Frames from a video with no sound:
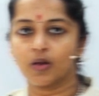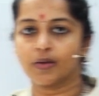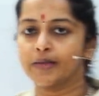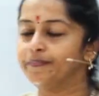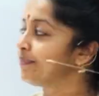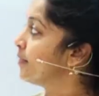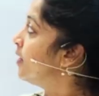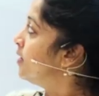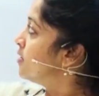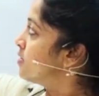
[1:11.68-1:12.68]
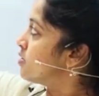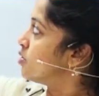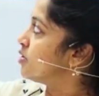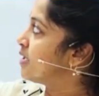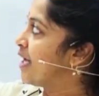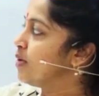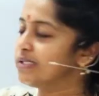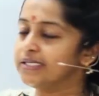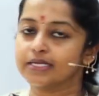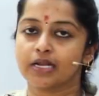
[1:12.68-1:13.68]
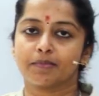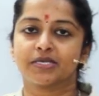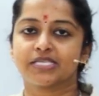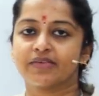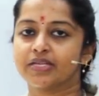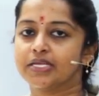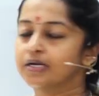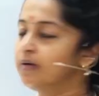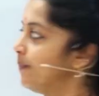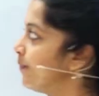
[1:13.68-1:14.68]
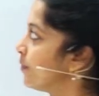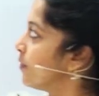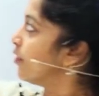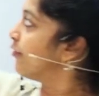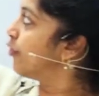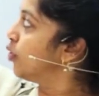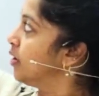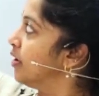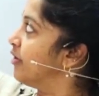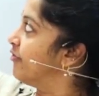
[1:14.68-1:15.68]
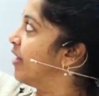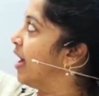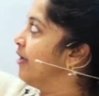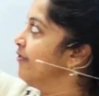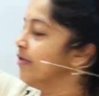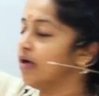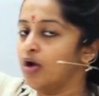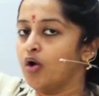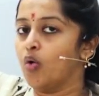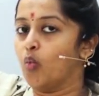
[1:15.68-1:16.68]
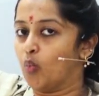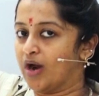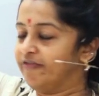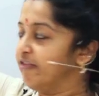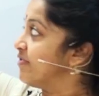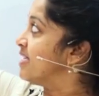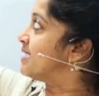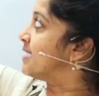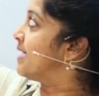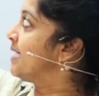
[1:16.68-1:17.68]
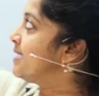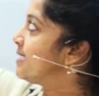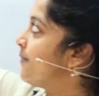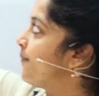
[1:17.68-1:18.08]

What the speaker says: Okay. So can you see the numbers given here? 435, 156,